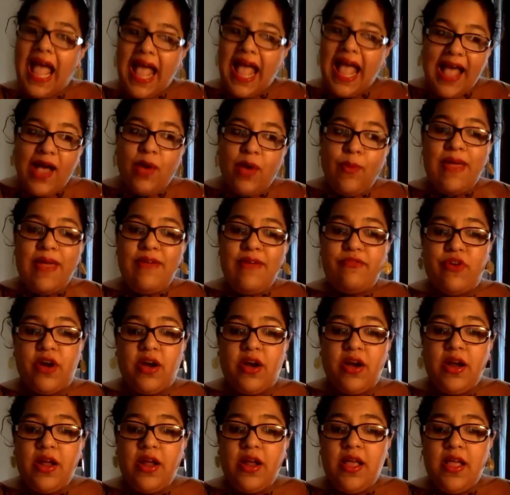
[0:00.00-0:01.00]

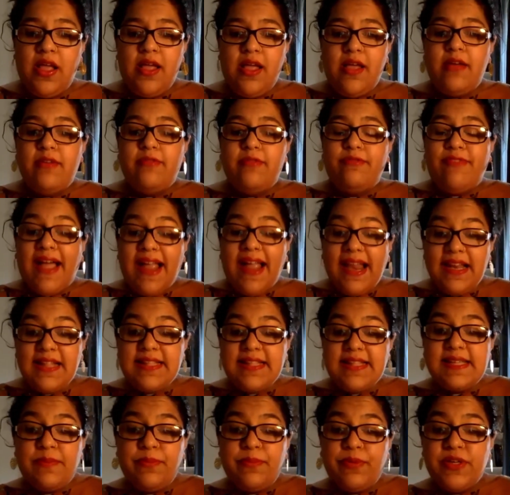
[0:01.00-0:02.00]
However,
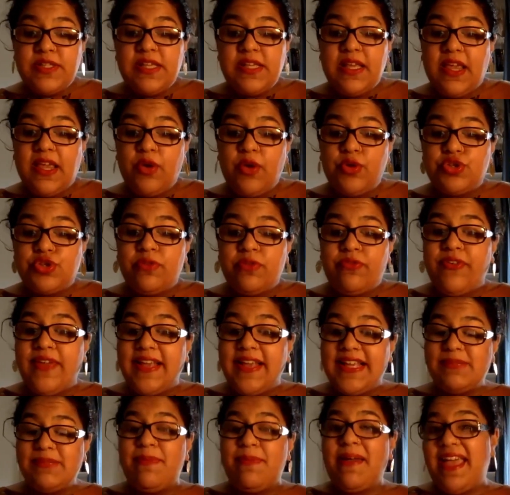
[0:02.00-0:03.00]
violence and persecution
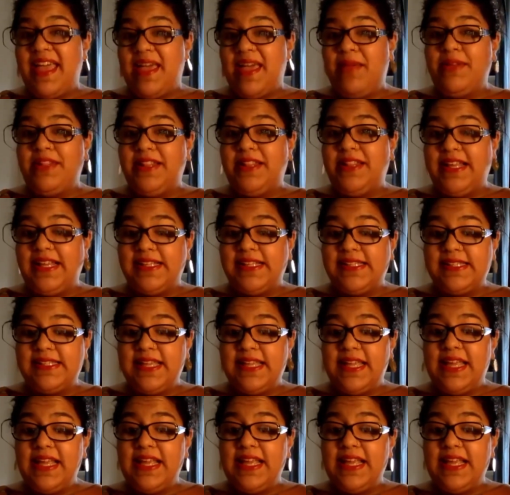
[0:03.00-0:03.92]
faced by Ahmadis